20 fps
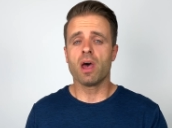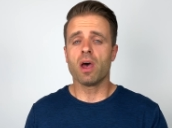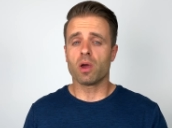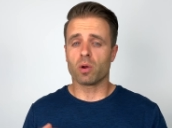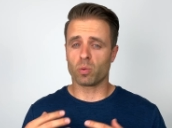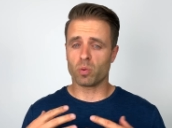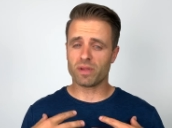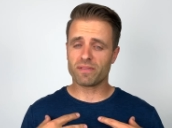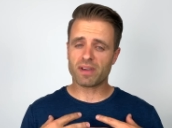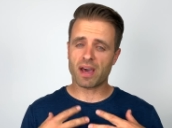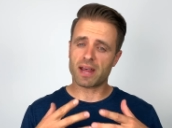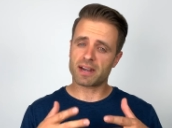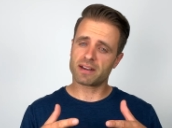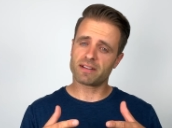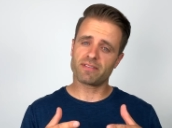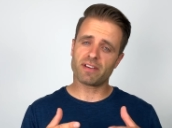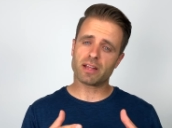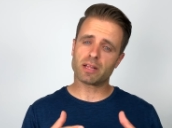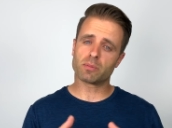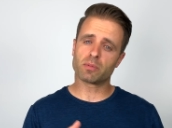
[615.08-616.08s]
we've got it
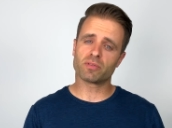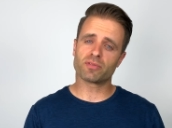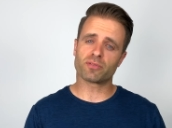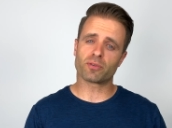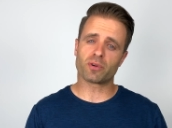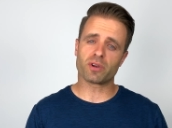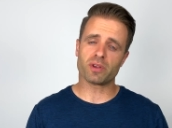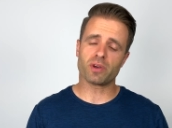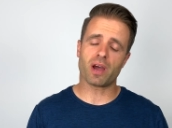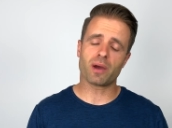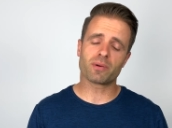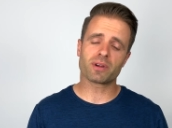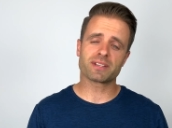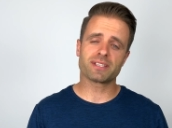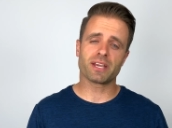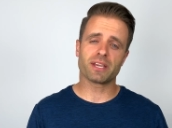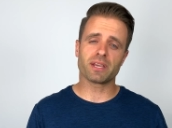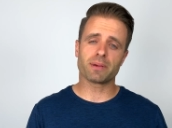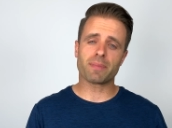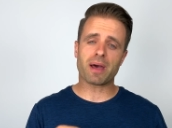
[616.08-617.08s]
available for you. I wanna
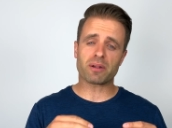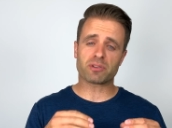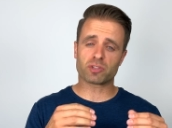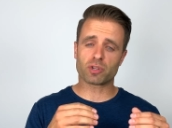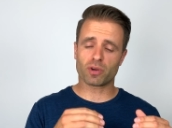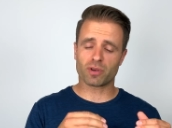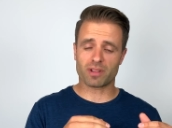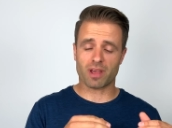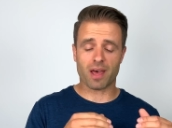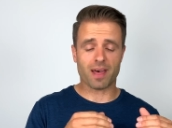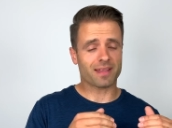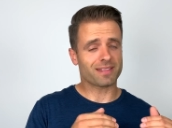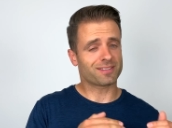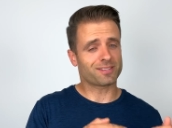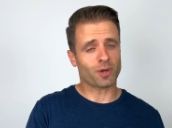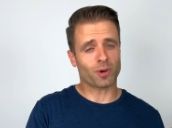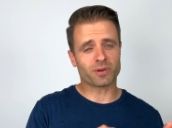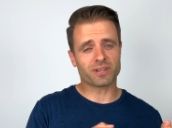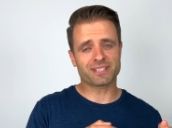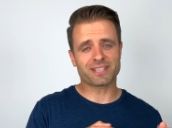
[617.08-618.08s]
tell you about uh,
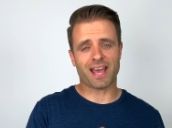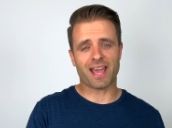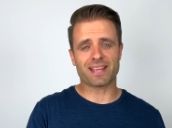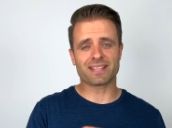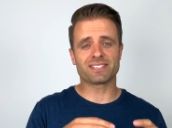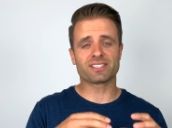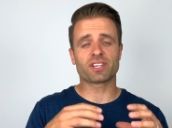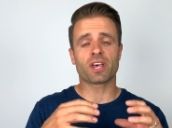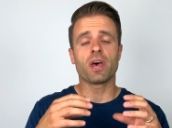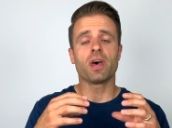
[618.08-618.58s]
Tone and Tighten's